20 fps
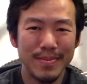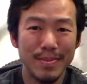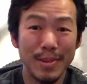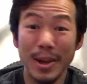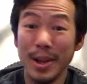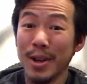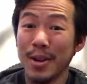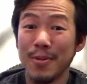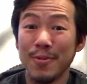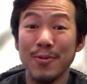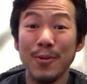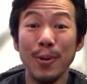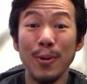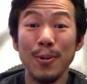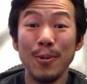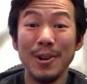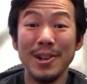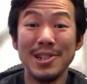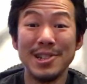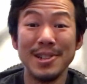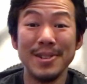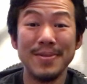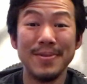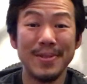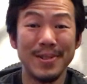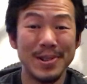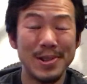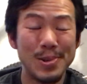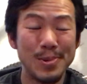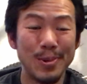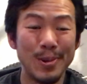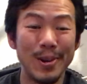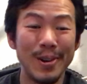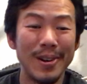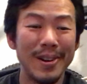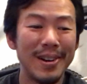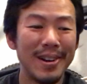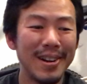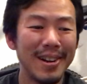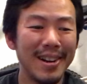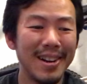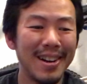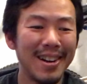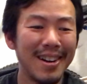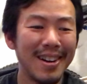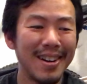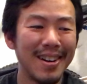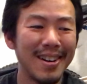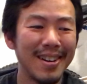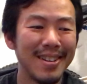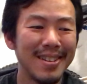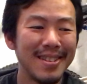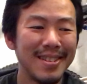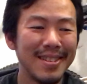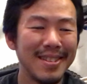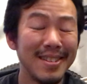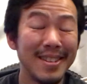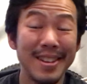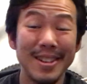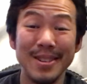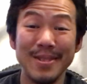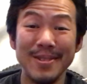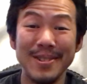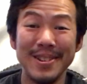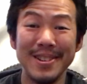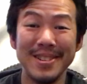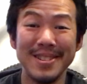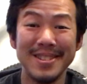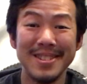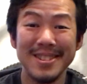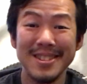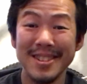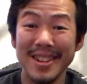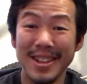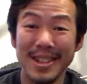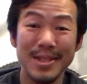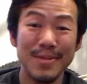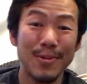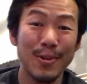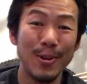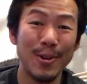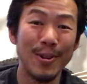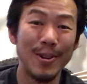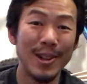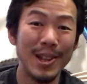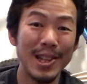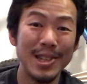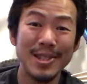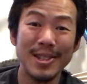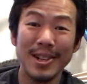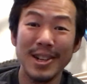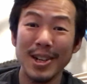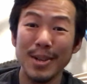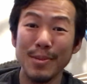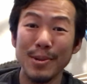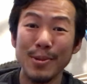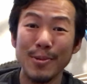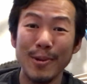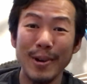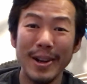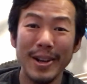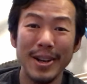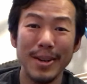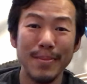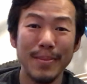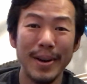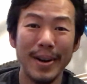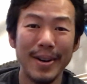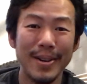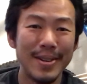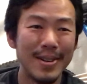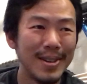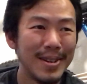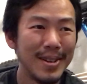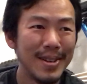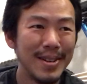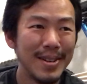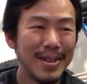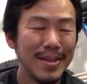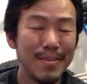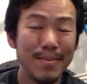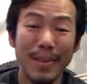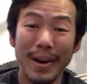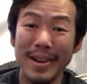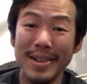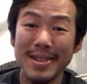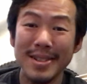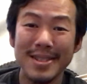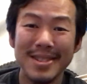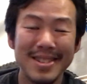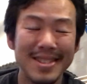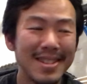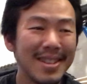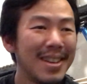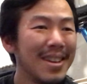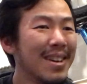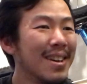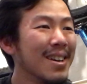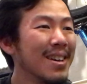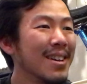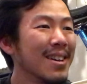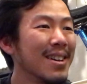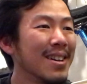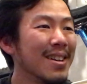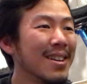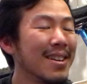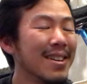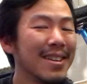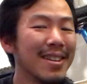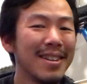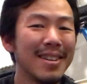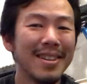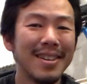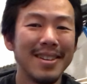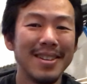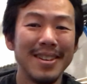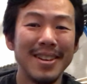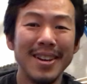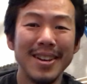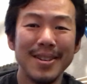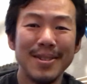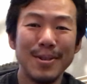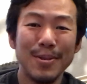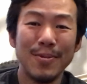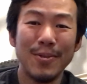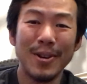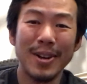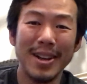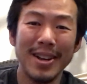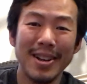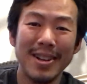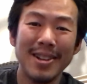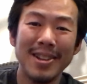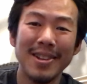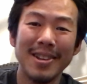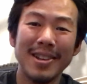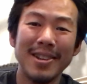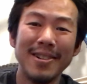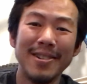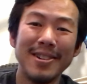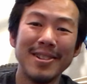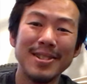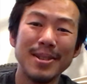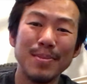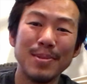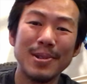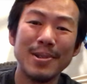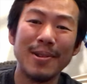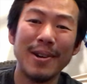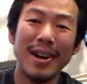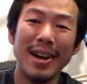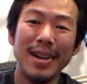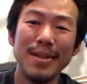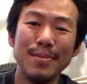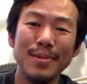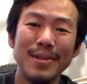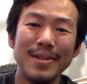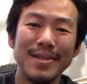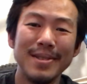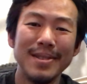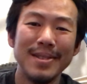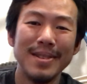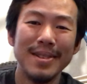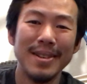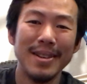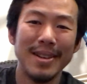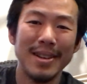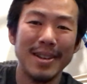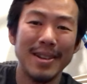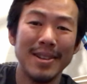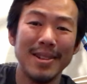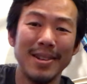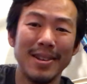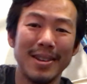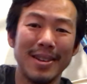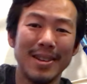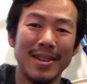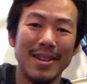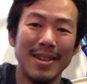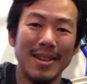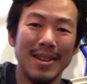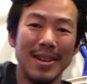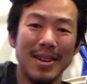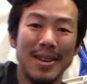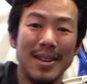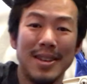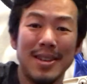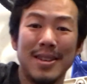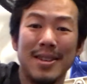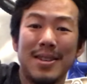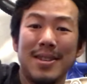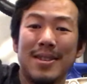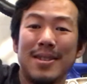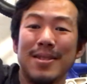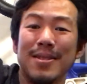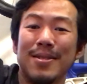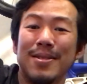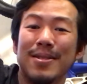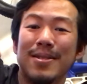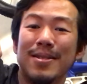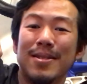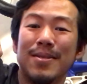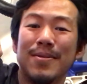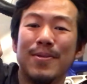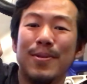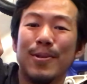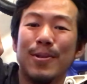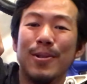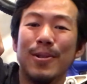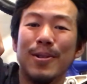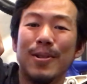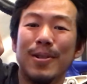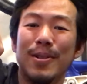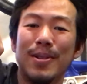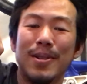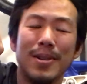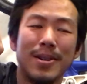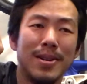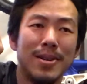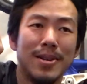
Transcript: But yeah, full rigid for sure. Anyways, thanks for listening to me rant about bikes, and yeah, don't forget to click here to subscribe. Click here for